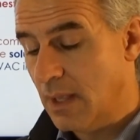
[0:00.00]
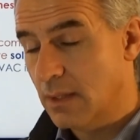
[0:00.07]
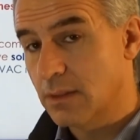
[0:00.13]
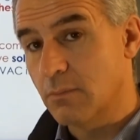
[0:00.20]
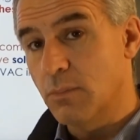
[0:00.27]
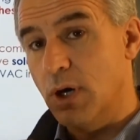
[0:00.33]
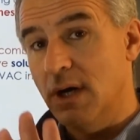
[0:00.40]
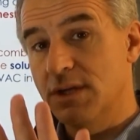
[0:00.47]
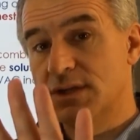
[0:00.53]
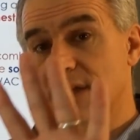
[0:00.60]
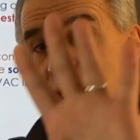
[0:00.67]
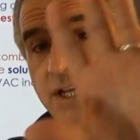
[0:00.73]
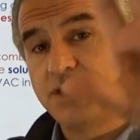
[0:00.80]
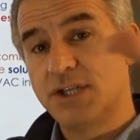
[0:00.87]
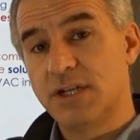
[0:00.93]
the
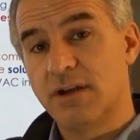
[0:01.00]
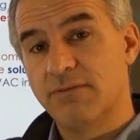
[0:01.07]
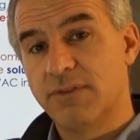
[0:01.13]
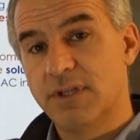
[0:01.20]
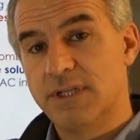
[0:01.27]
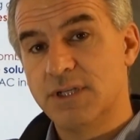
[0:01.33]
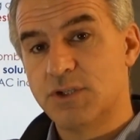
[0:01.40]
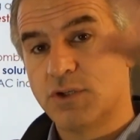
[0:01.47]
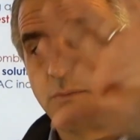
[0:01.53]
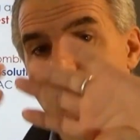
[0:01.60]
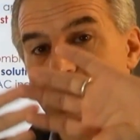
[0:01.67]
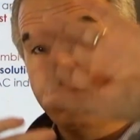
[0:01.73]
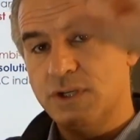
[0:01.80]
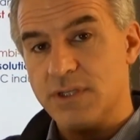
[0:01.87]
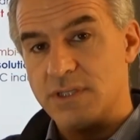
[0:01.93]
modulation of the
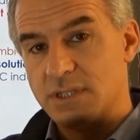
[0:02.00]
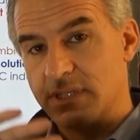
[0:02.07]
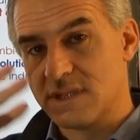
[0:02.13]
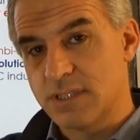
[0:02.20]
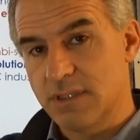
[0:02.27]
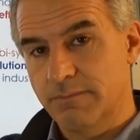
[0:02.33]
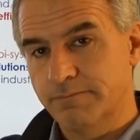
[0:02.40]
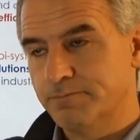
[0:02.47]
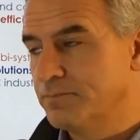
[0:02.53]
distribution system,